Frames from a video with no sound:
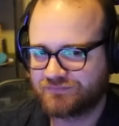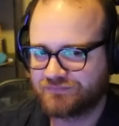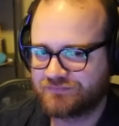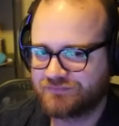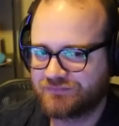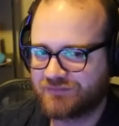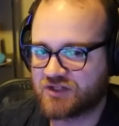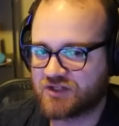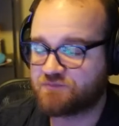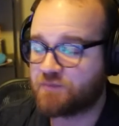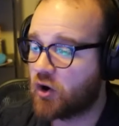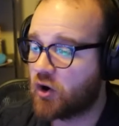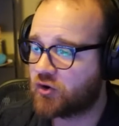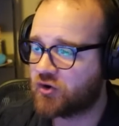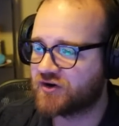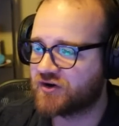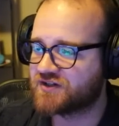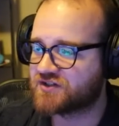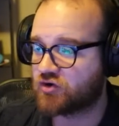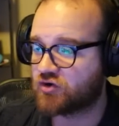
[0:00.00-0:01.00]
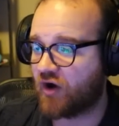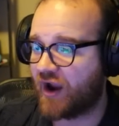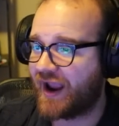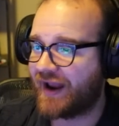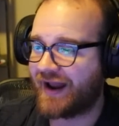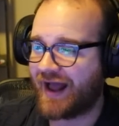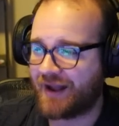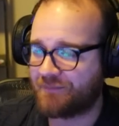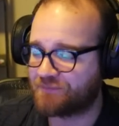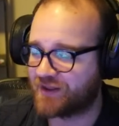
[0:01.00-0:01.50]
Because poker is
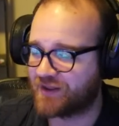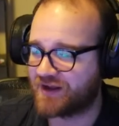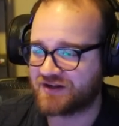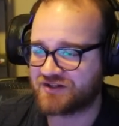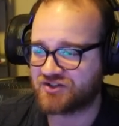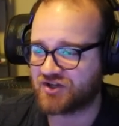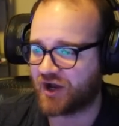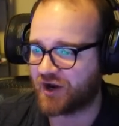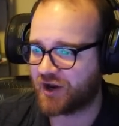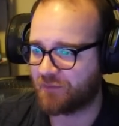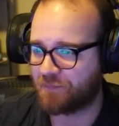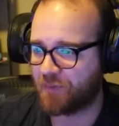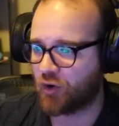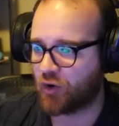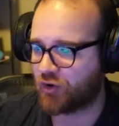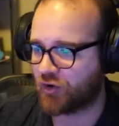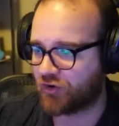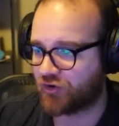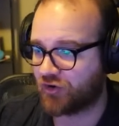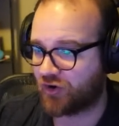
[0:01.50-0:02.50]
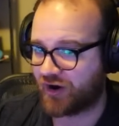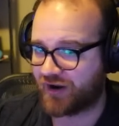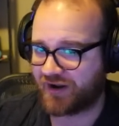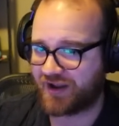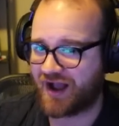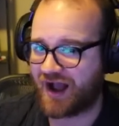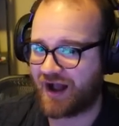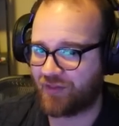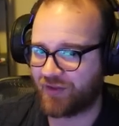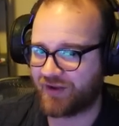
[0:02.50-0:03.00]
great. I played a ton of poker during
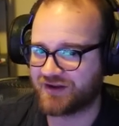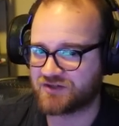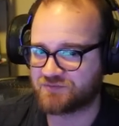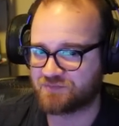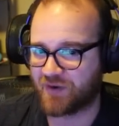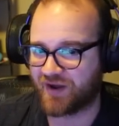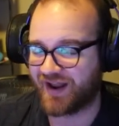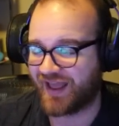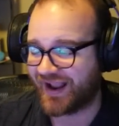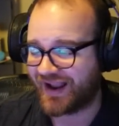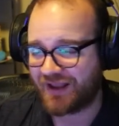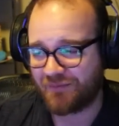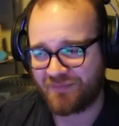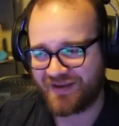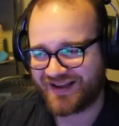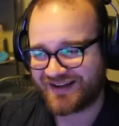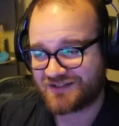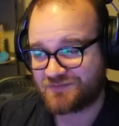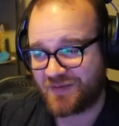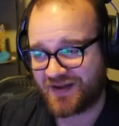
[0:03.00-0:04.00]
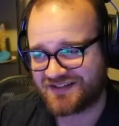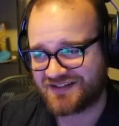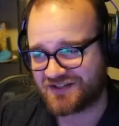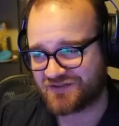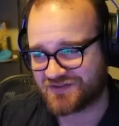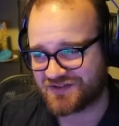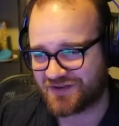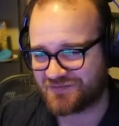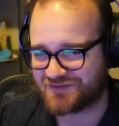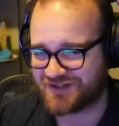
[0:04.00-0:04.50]
college, but it can be expensive
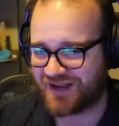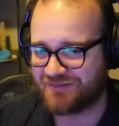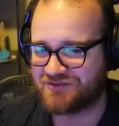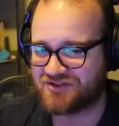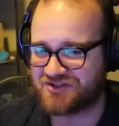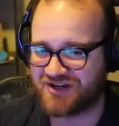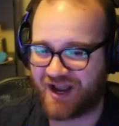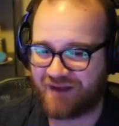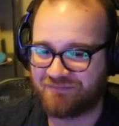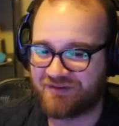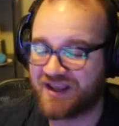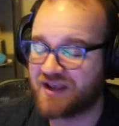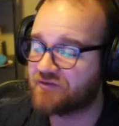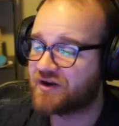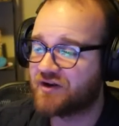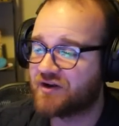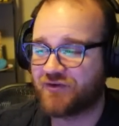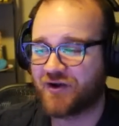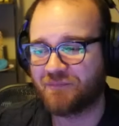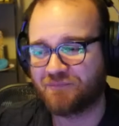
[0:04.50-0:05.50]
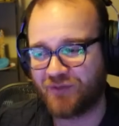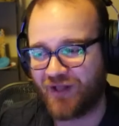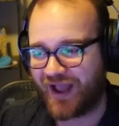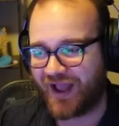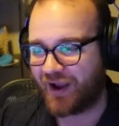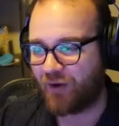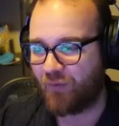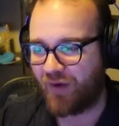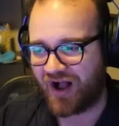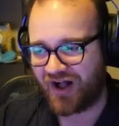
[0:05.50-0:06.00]
sometimes, chat. Even if you're
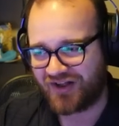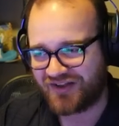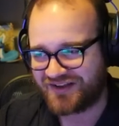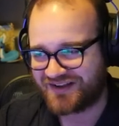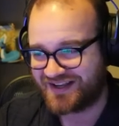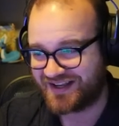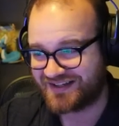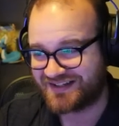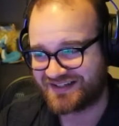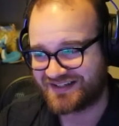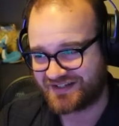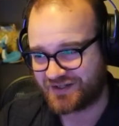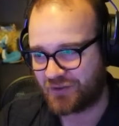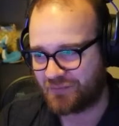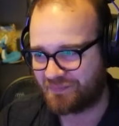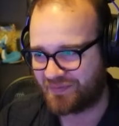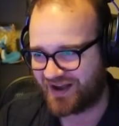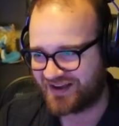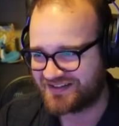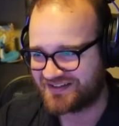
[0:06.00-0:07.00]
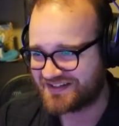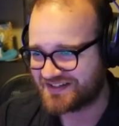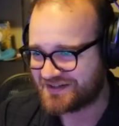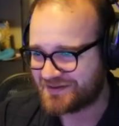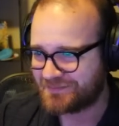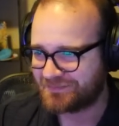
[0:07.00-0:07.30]
playing well, you can still bust.